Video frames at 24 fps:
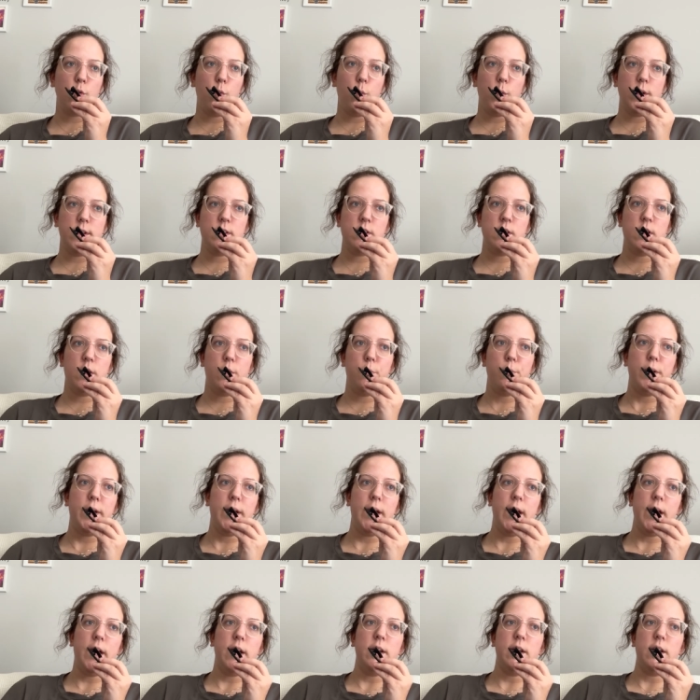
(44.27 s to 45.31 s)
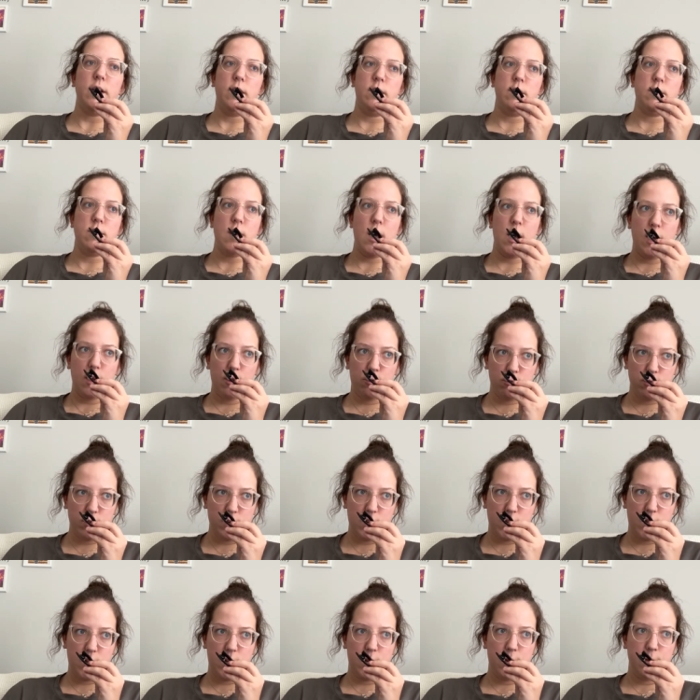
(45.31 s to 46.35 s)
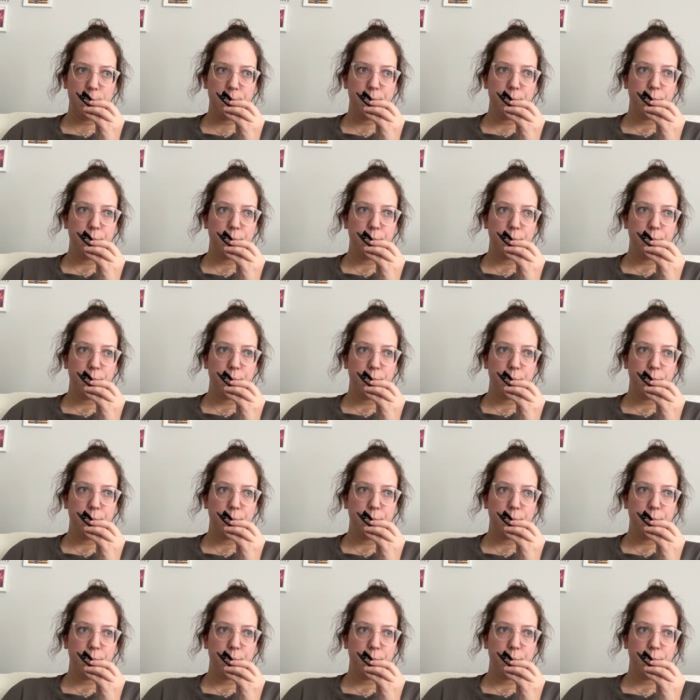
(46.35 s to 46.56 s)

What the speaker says: wisdom, and integrity.